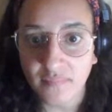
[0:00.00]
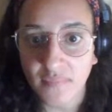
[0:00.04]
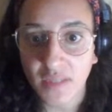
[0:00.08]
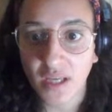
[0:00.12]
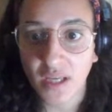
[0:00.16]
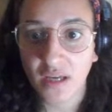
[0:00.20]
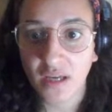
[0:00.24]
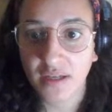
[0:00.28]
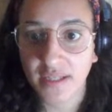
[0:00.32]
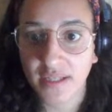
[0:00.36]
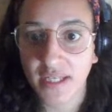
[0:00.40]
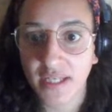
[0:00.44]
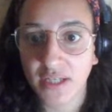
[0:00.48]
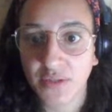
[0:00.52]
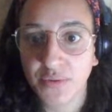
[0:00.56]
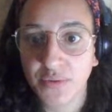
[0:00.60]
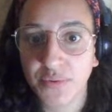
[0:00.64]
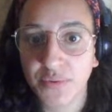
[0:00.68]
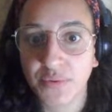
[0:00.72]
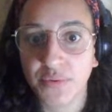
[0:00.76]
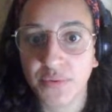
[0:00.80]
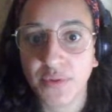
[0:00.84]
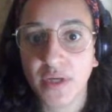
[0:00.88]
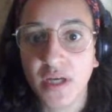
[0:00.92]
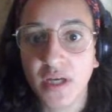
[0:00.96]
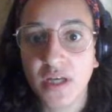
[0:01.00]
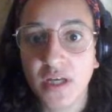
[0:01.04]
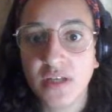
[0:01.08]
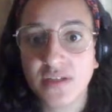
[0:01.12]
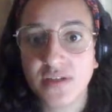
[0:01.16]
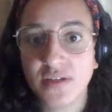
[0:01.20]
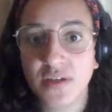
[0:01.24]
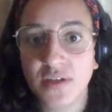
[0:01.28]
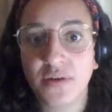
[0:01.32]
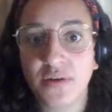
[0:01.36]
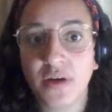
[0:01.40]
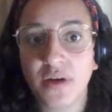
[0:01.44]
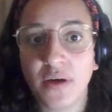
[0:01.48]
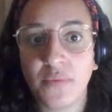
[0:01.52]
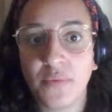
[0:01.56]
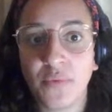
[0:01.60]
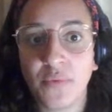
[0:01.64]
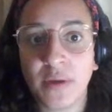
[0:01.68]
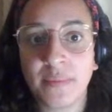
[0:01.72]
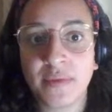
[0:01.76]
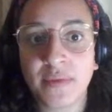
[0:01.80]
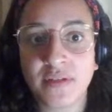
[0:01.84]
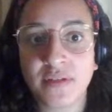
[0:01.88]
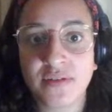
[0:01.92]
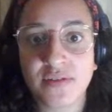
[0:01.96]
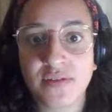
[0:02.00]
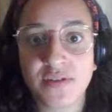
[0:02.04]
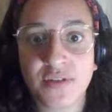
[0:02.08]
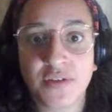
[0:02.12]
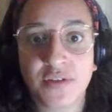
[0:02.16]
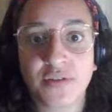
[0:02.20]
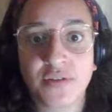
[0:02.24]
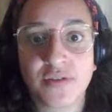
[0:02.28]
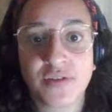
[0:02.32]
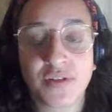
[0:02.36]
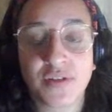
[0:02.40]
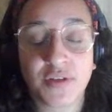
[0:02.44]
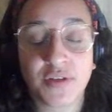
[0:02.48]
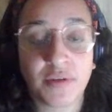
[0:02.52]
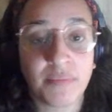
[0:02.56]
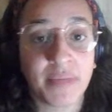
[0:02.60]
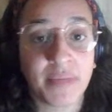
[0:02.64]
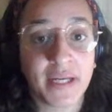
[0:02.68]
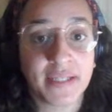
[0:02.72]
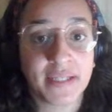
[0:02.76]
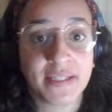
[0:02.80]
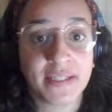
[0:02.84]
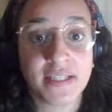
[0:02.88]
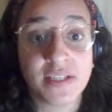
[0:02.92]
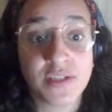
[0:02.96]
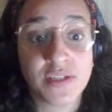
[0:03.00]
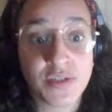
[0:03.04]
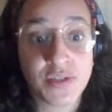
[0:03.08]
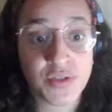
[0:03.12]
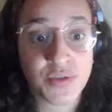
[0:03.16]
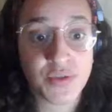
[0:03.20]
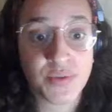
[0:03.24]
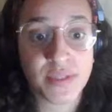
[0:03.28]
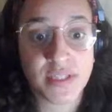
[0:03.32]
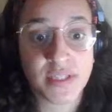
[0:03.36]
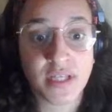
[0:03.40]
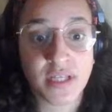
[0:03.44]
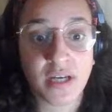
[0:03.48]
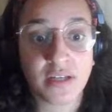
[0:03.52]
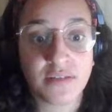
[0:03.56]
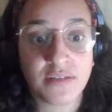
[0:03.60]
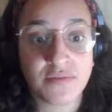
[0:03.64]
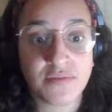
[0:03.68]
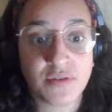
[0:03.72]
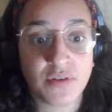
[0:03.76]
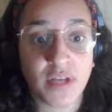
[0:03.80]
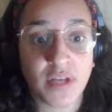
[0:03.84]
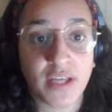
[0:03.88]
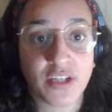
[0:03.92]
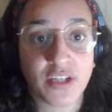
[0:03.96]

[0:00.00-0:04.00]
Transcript: Okay, cool. So what I'm going to do to combine these two is kind of do like a